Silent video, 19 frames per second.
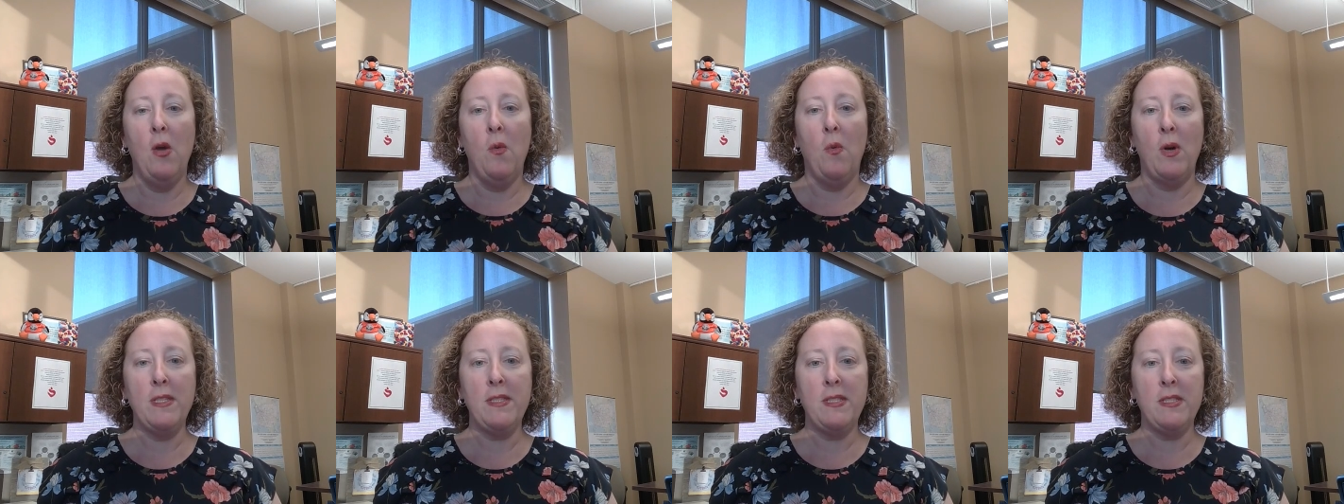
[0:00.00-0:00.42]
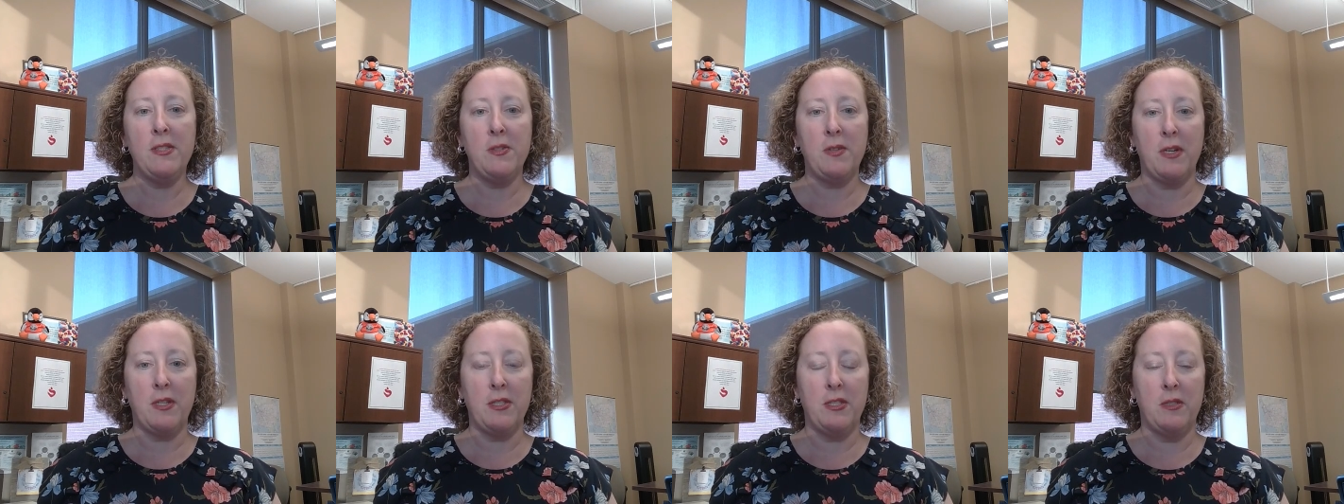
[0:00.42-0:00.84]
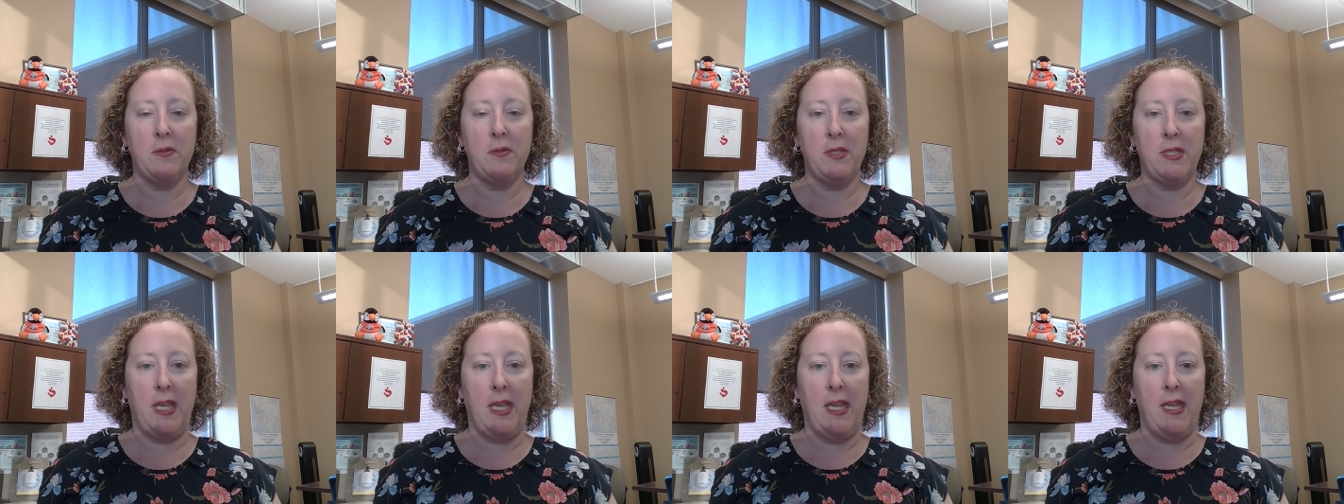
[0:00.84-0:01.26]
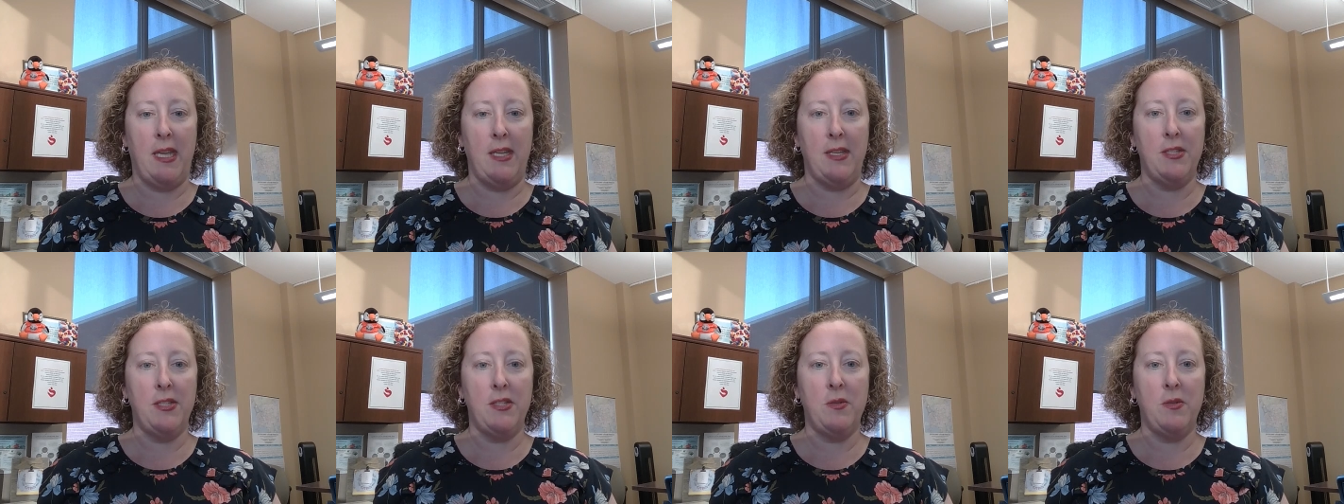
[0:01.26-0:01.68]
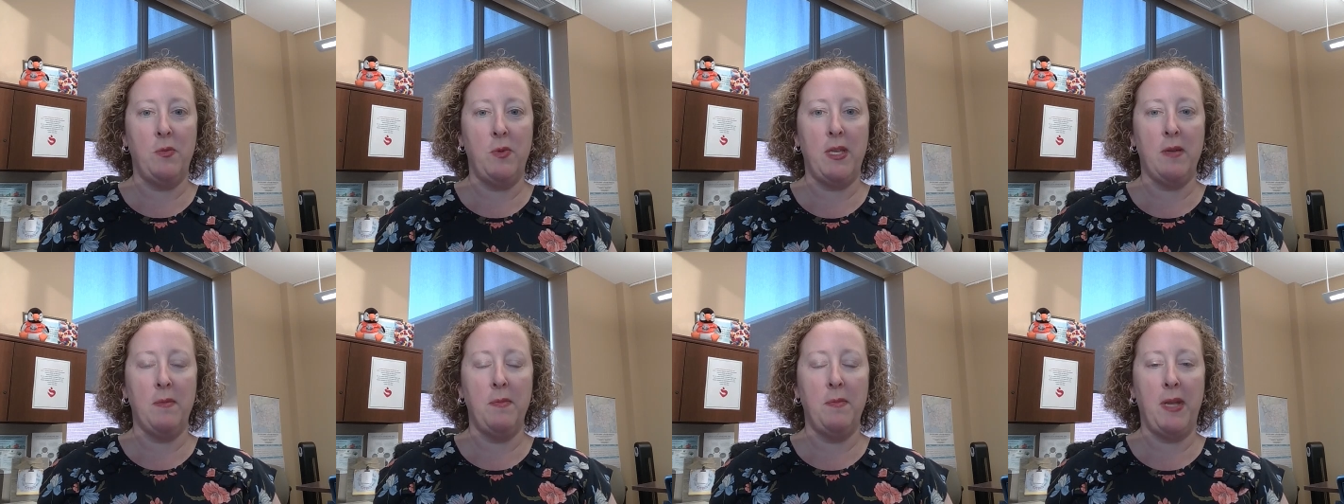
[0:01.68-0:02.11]
Once the structure was aged, we
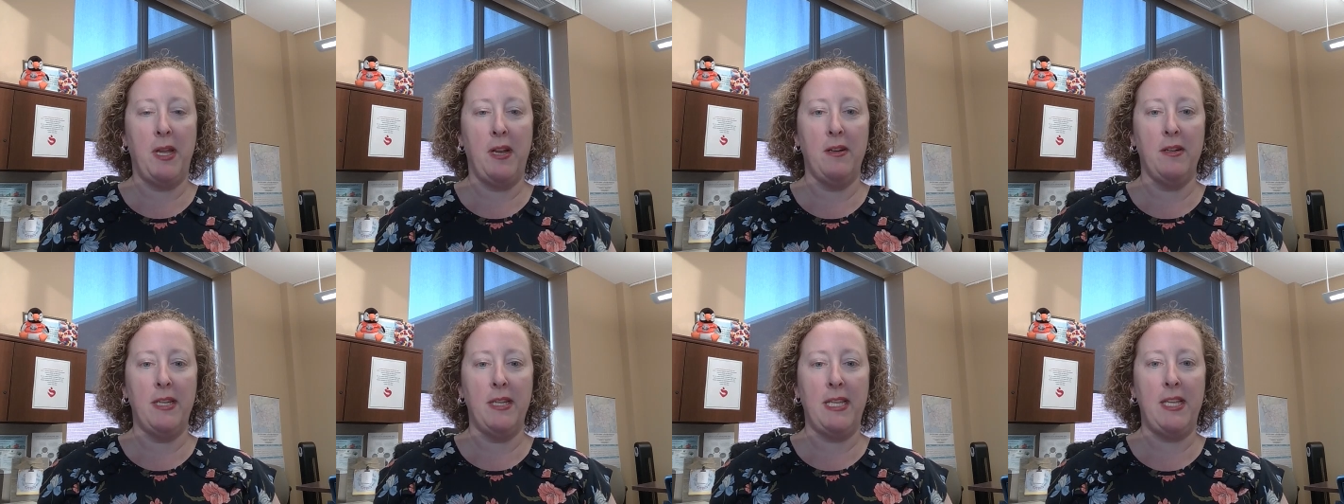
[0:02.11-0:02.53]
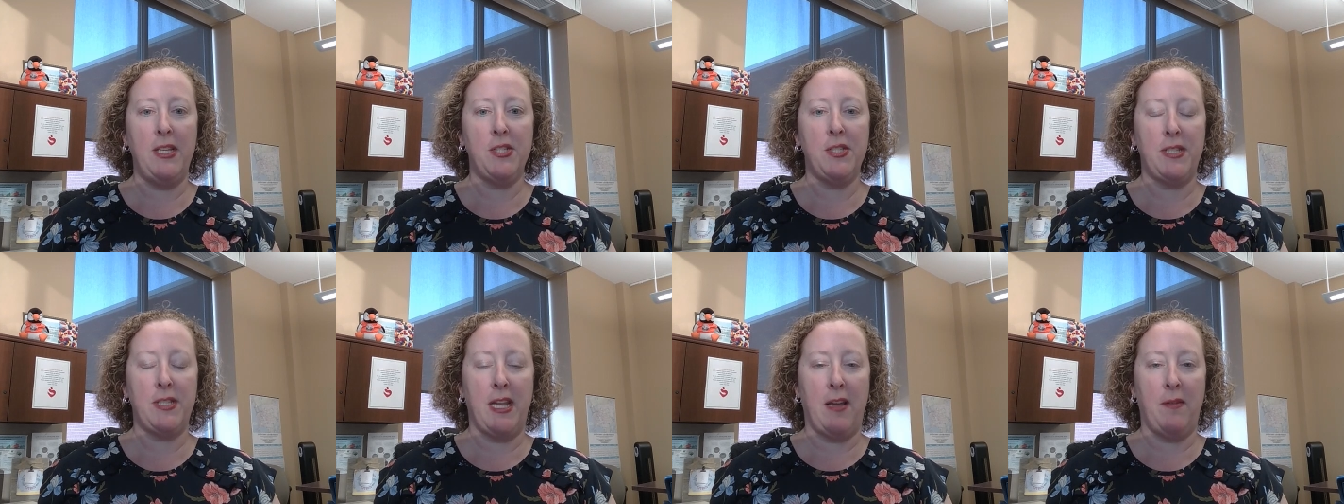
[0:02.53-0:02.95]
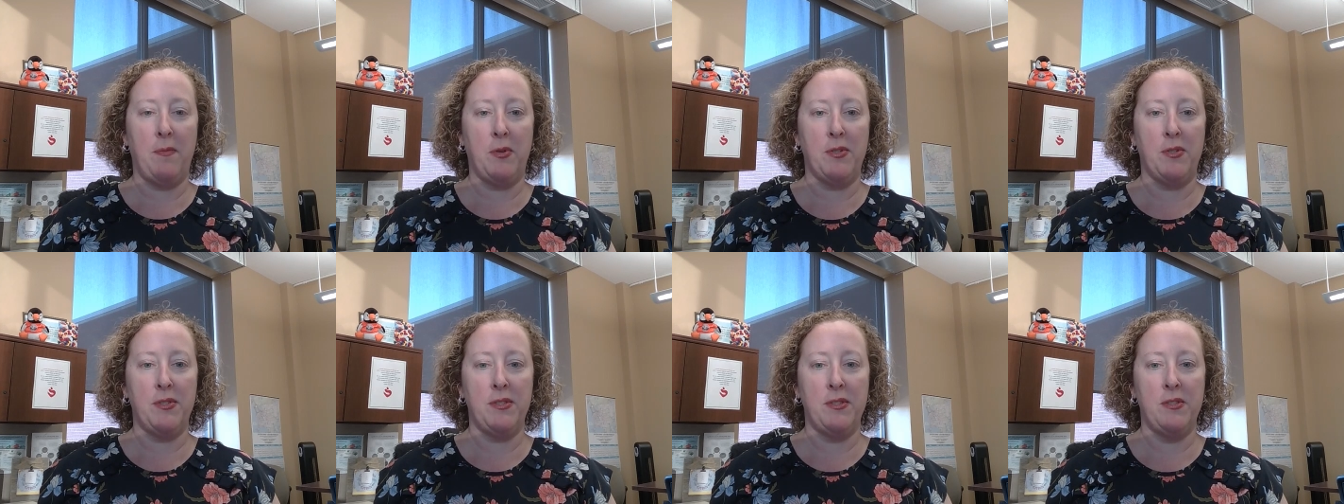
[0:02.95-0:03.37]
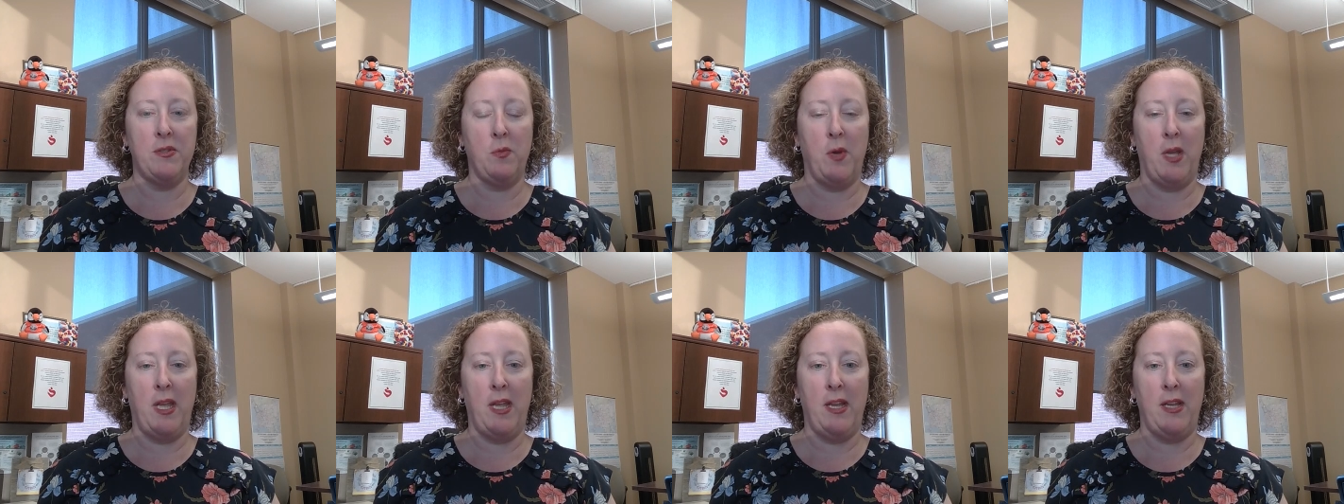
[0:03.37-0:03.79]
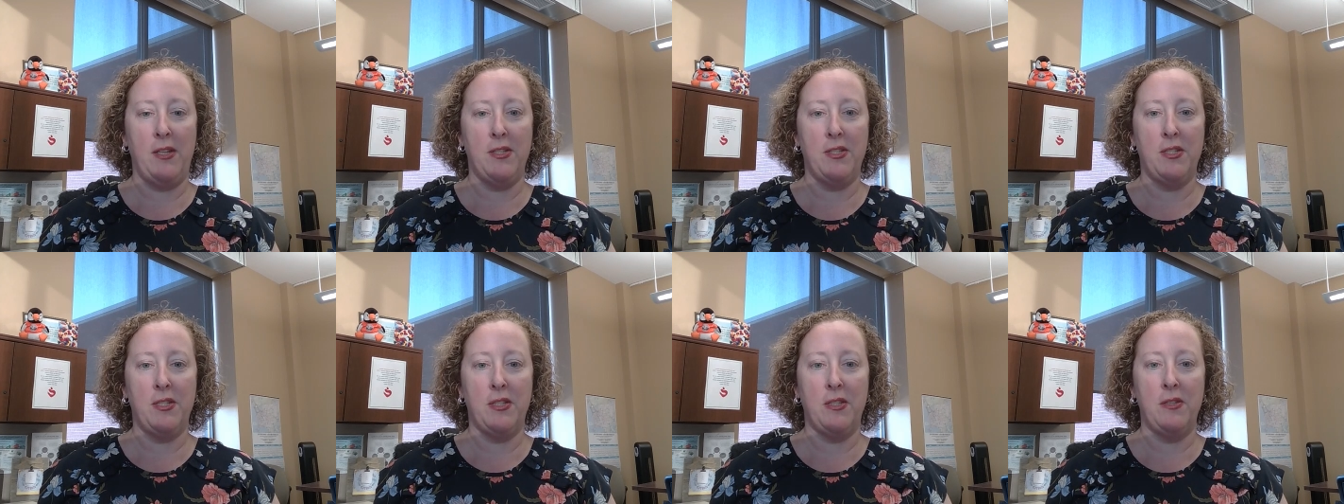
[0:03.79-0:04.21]
compared each staff person's
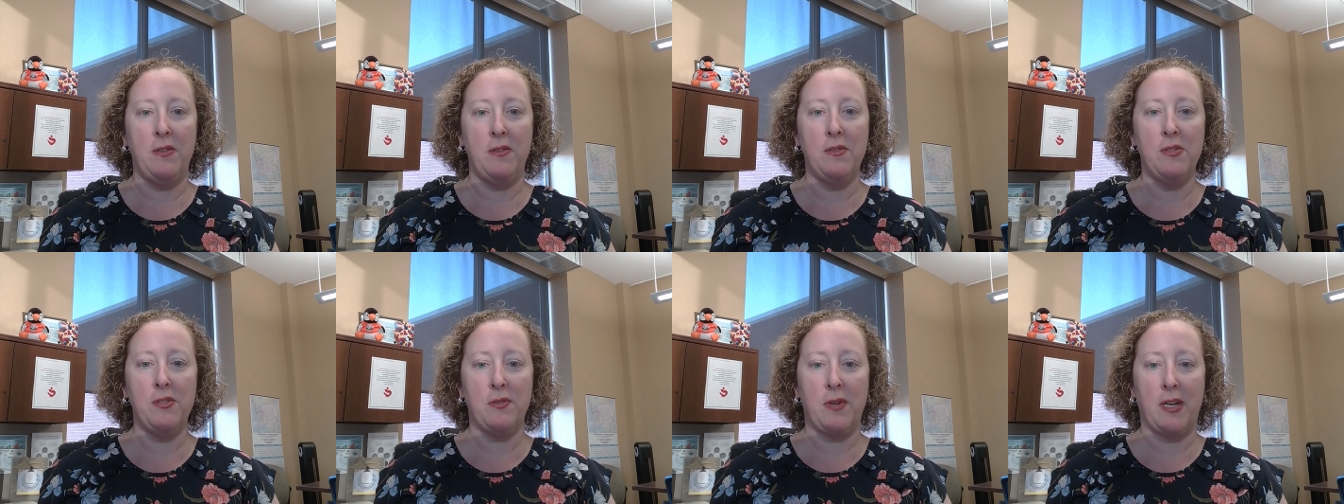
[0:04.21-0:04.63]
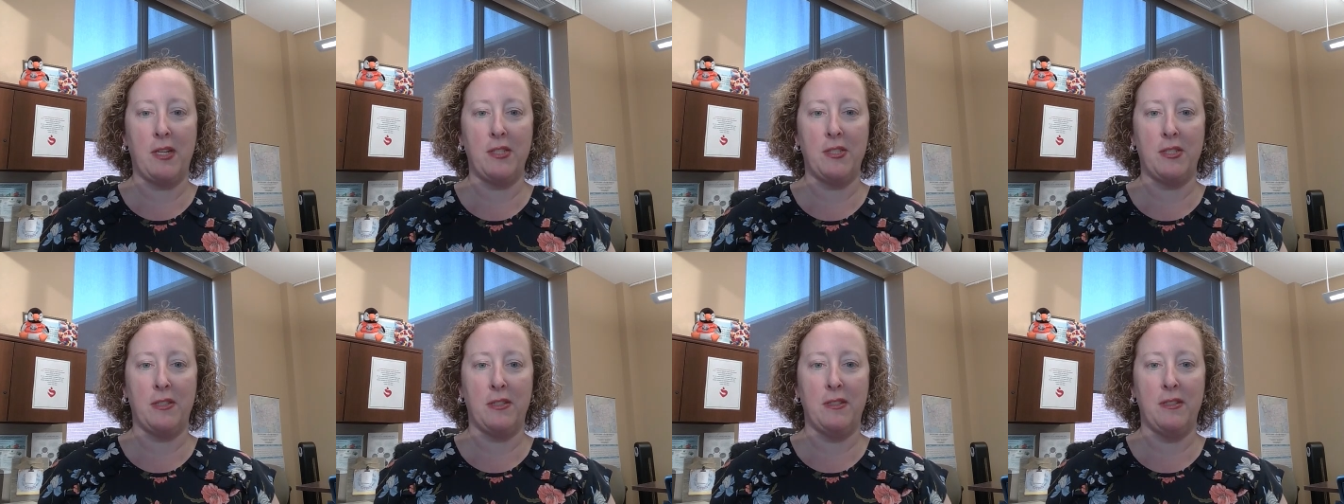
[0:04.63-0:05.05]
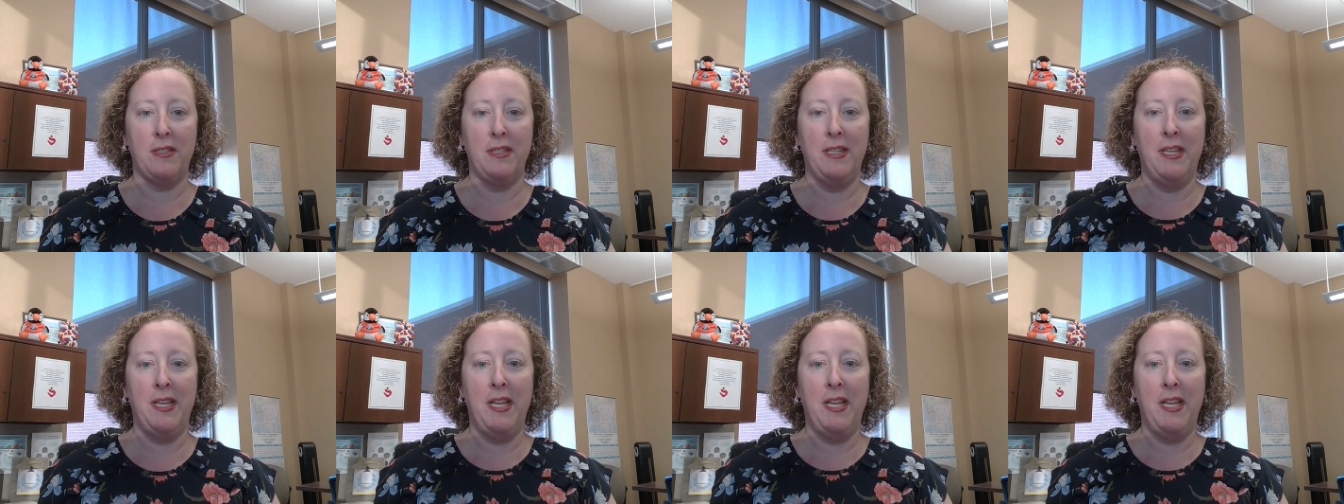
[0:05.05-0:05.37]
wage to the new structure